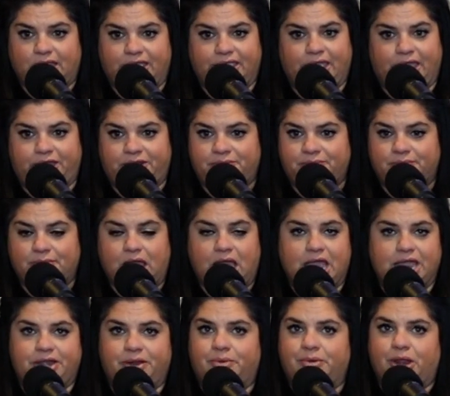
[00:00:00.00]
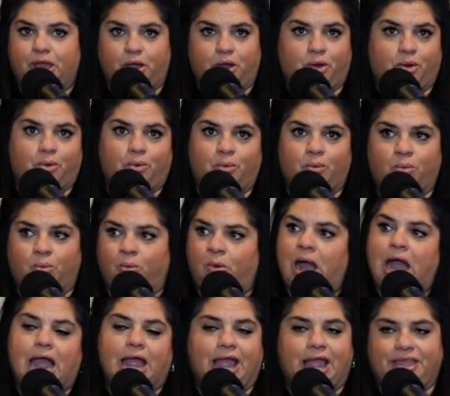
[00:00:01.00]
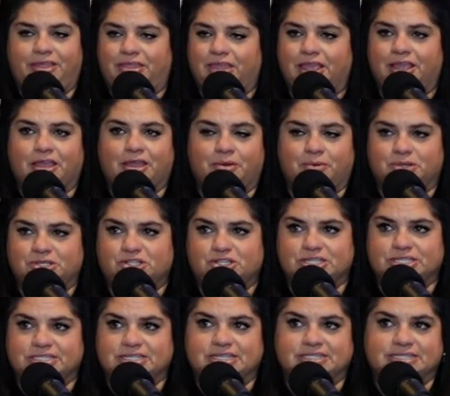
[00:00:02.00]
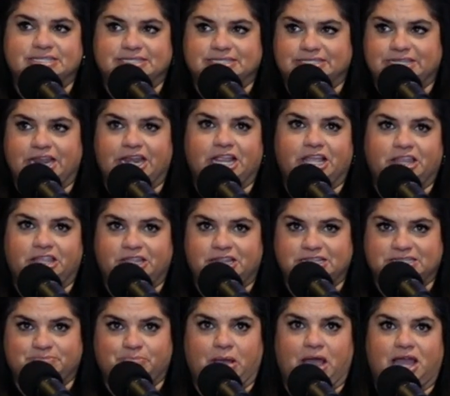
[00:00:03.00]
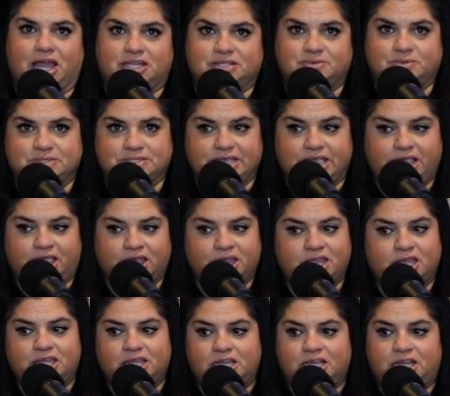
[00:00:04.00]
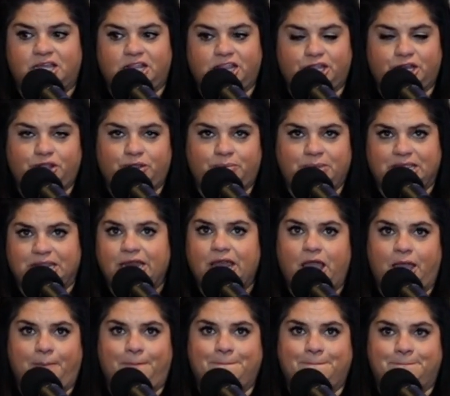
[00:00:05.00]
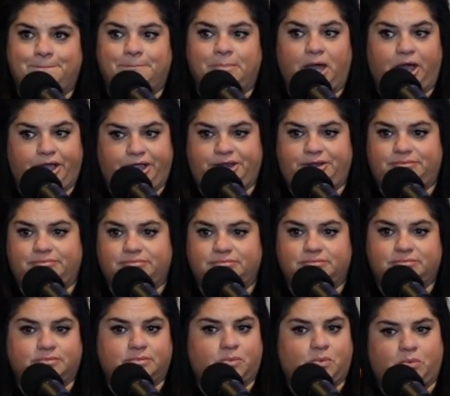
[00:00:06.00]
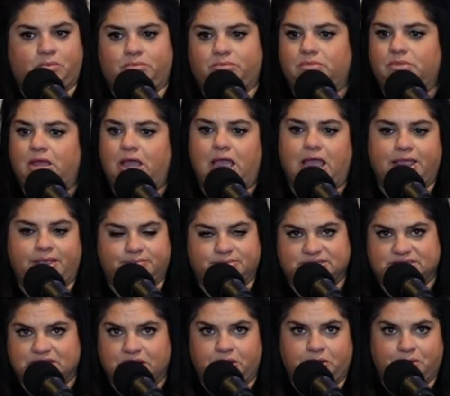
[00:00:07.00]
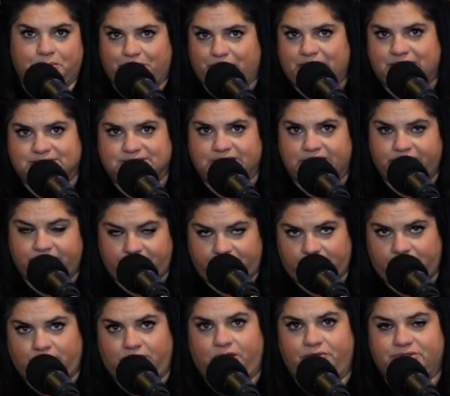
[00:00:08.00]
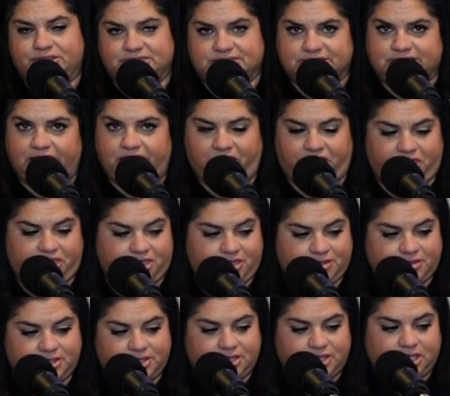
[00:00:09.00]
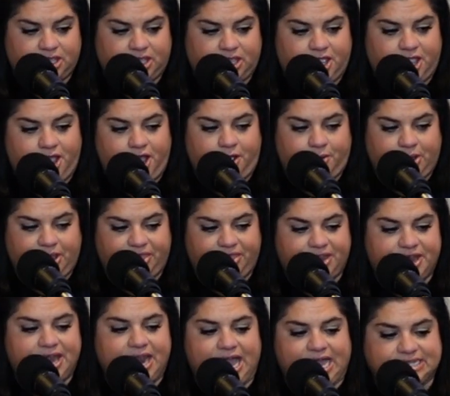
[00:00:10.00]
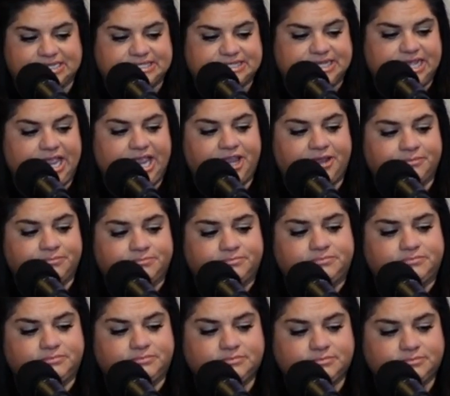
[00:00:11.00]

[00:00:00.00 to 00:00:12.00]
Again, I don't know why. I think it was just because aesthetically this box was a little beat up, but I'm so impressed. I love it to death. Okay, the next thing